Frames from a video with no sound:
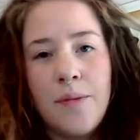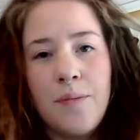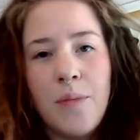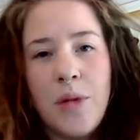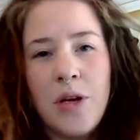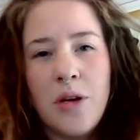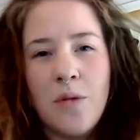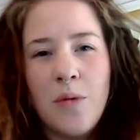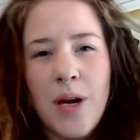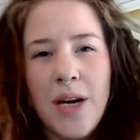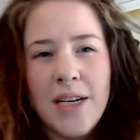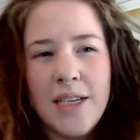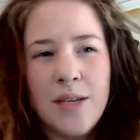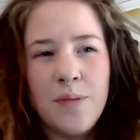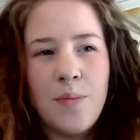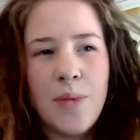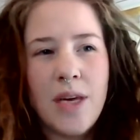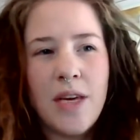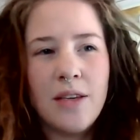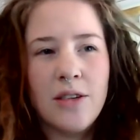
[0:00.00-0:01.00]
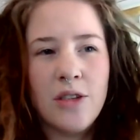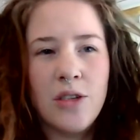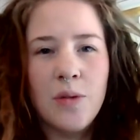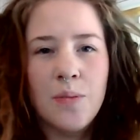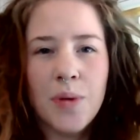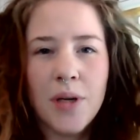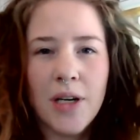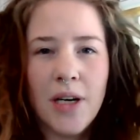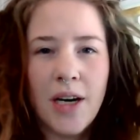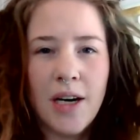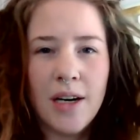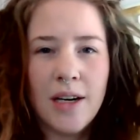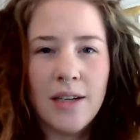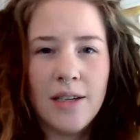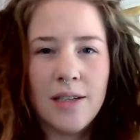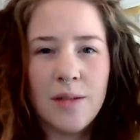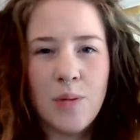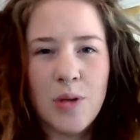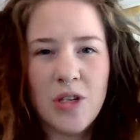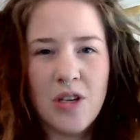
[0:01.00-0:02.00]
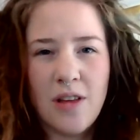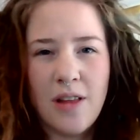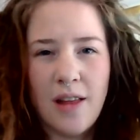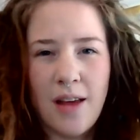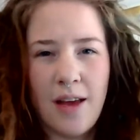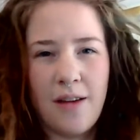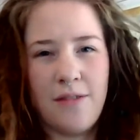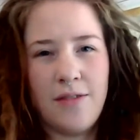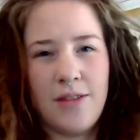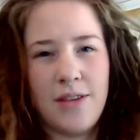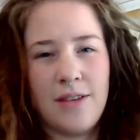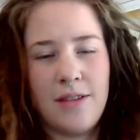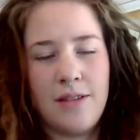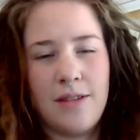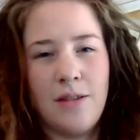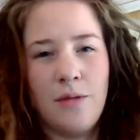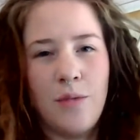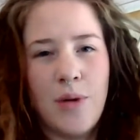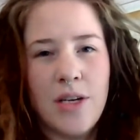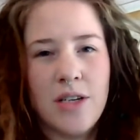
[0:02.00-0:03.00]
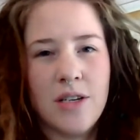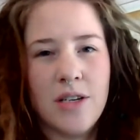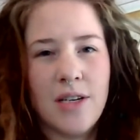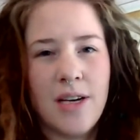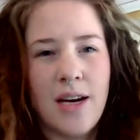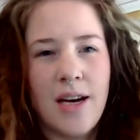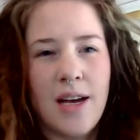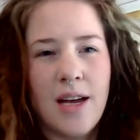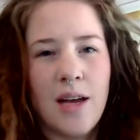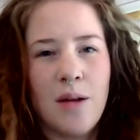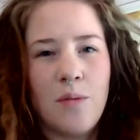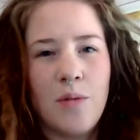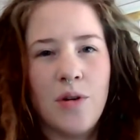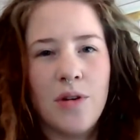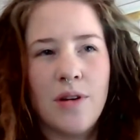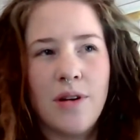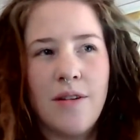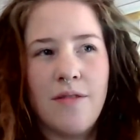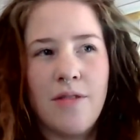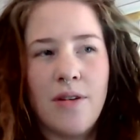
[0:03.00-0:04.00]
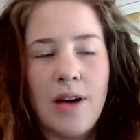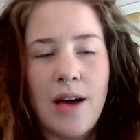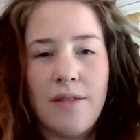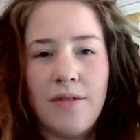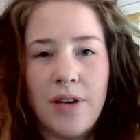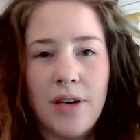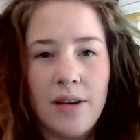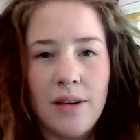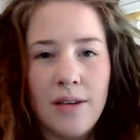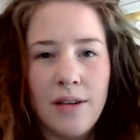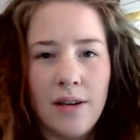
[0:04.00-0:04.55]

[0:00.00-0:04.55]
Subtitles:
You don't want it to be super hard, especially if it's the winter time or if you have an